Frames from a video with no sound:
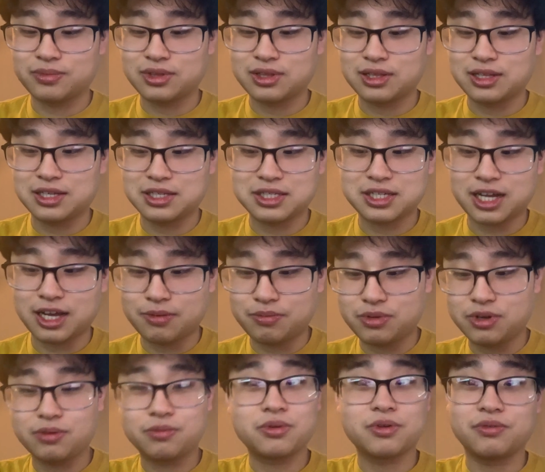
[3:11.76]
these type
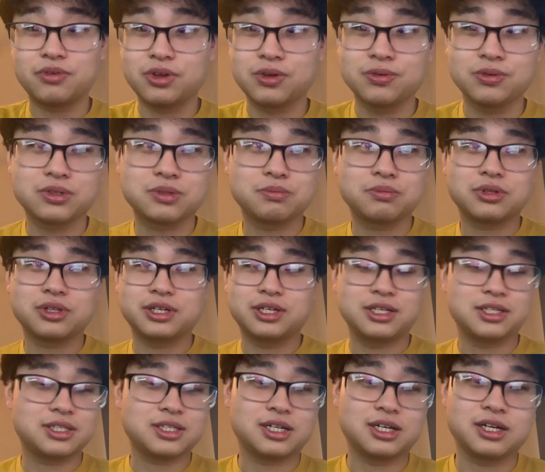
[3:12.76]
of reviews,
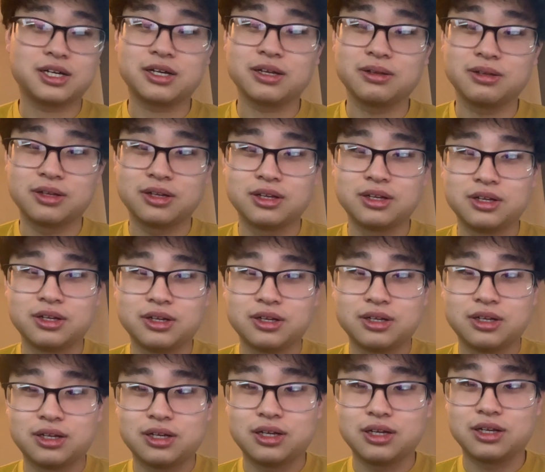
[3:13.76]
please drop
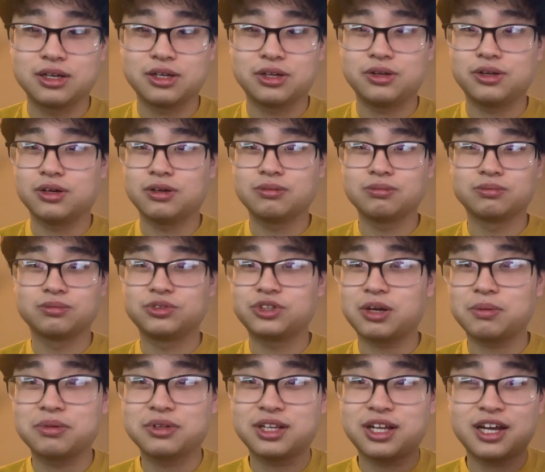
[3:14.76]

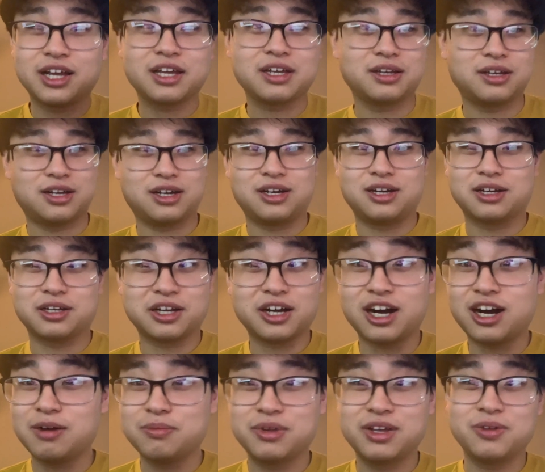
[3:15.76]
a like,
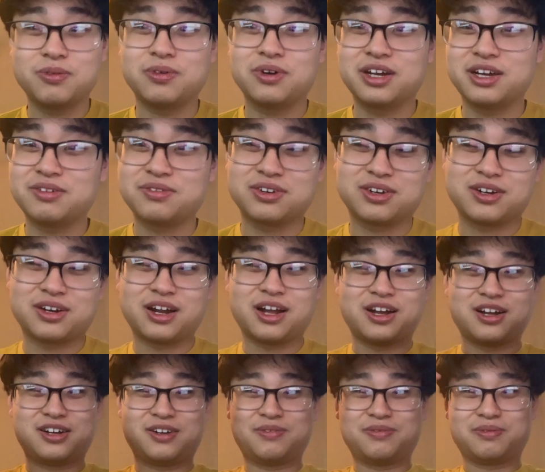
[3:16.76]
comment,
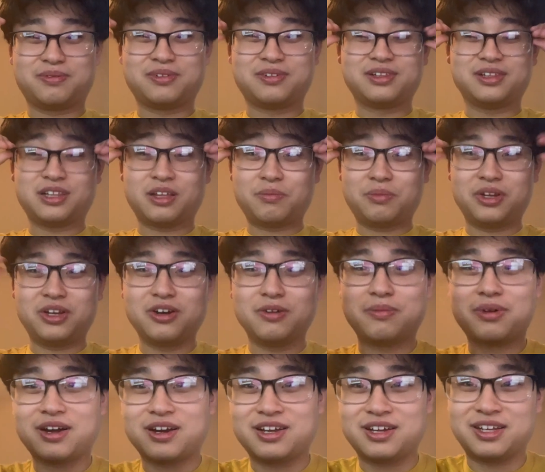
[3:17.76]
whatever. Let me know
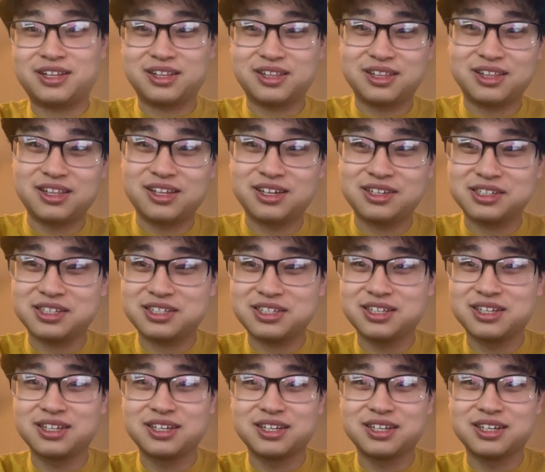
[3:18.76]
about it. Thanks.